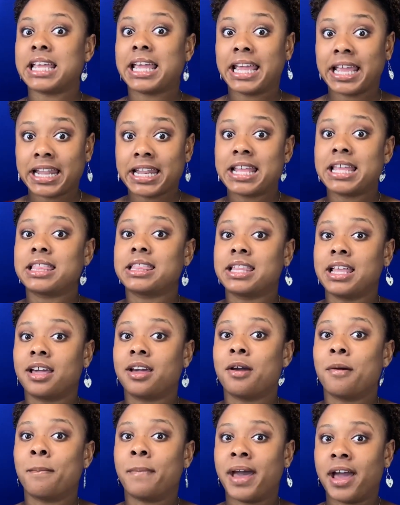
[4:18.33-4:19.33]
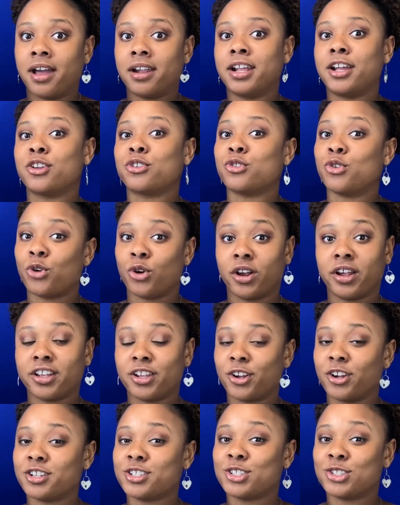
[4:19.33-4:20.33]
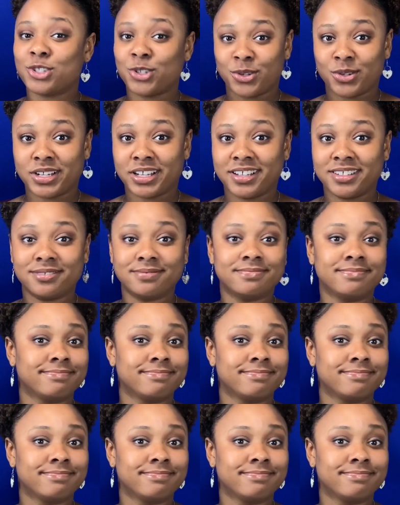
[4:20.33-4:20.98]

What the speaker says: anything about ignoring your student,